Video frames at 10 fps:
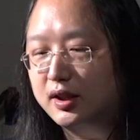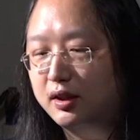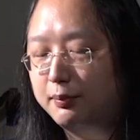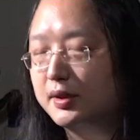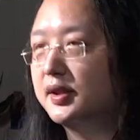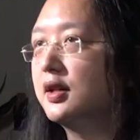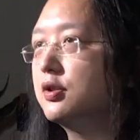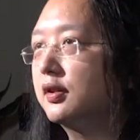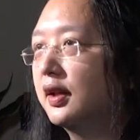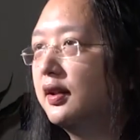the
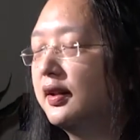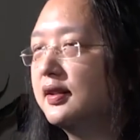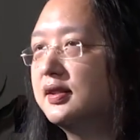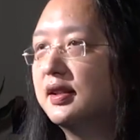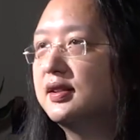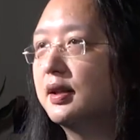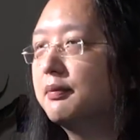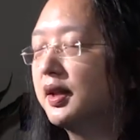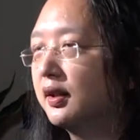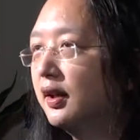presidential candidate said
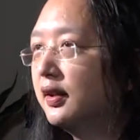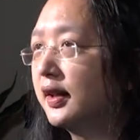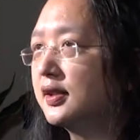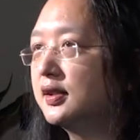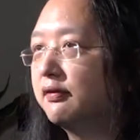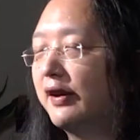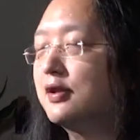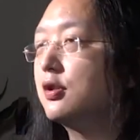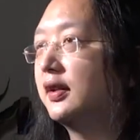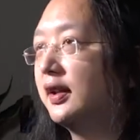something that's
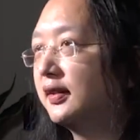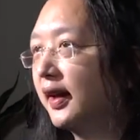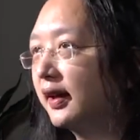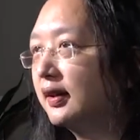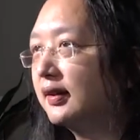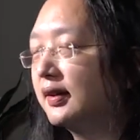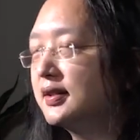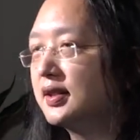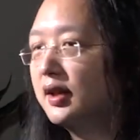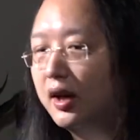factually
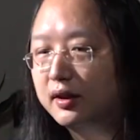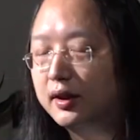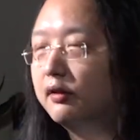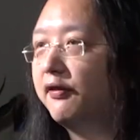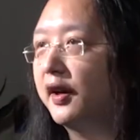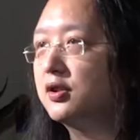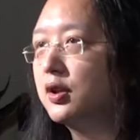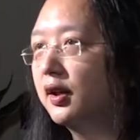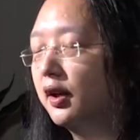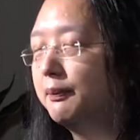inaccurate, their
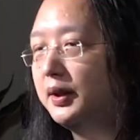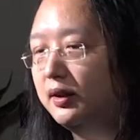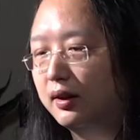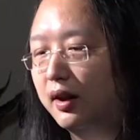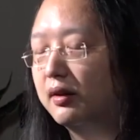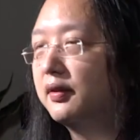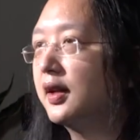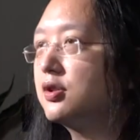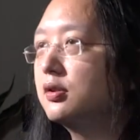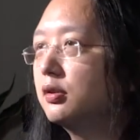fact-check appear on
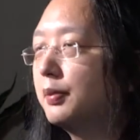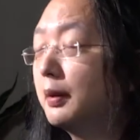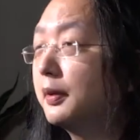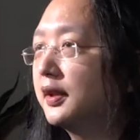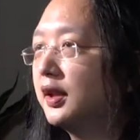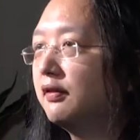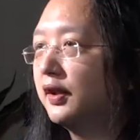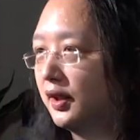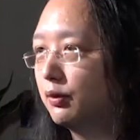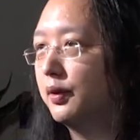national public
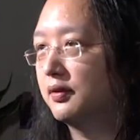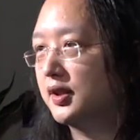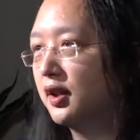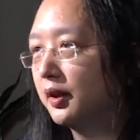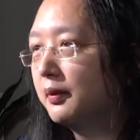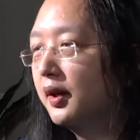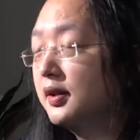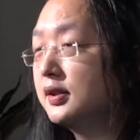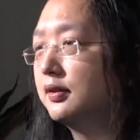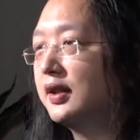TV in real time,
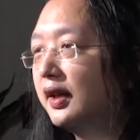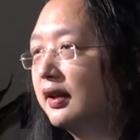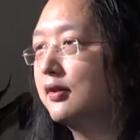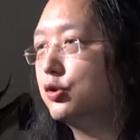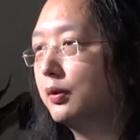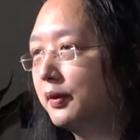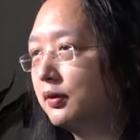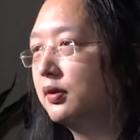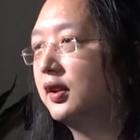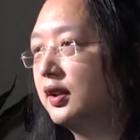so they
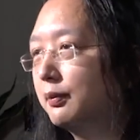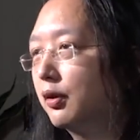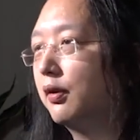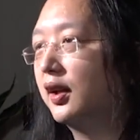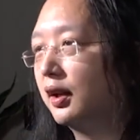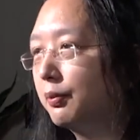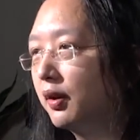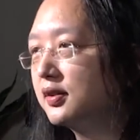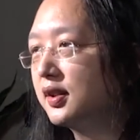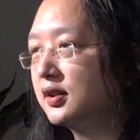contribute to the democratic
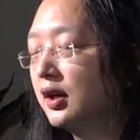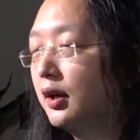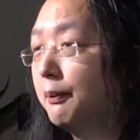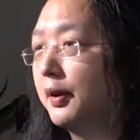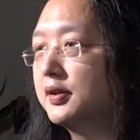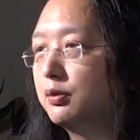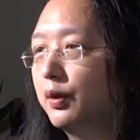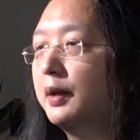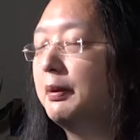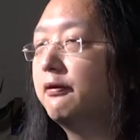process both
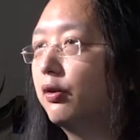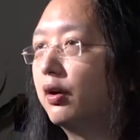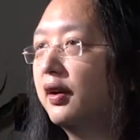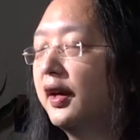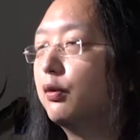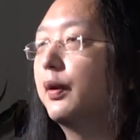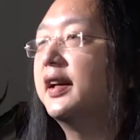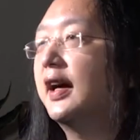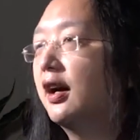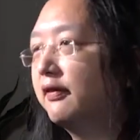right before and
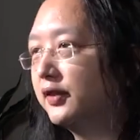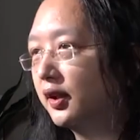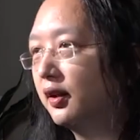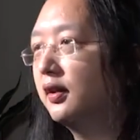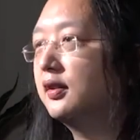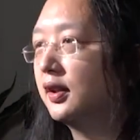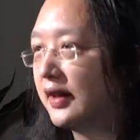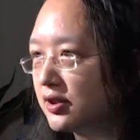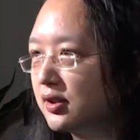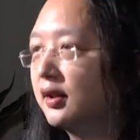right after the
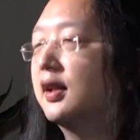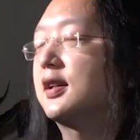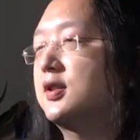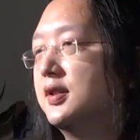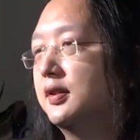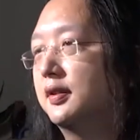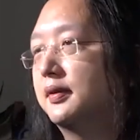national election.